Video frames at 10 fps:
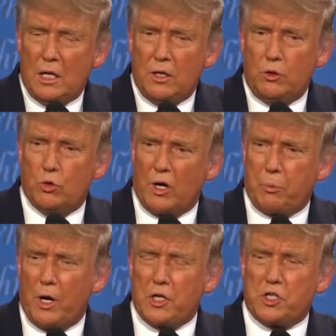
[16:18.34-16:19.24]
Drug
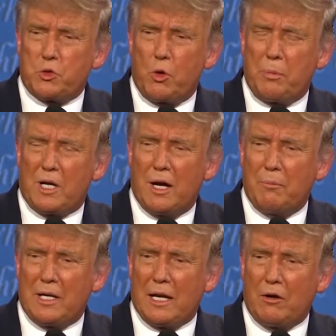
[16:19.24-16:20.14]
prices will be
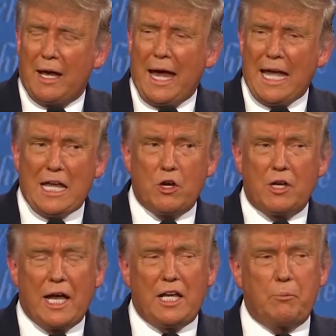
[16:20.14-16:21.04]
coming down 80 or
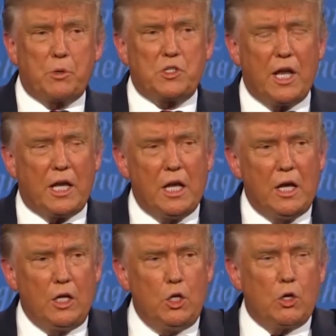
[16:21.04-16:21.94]
90%.
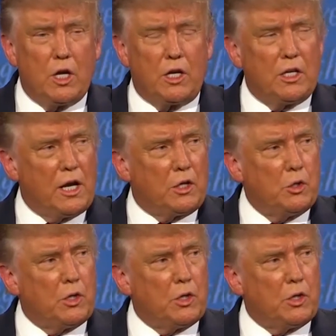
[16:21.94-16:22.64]
You could have done it during your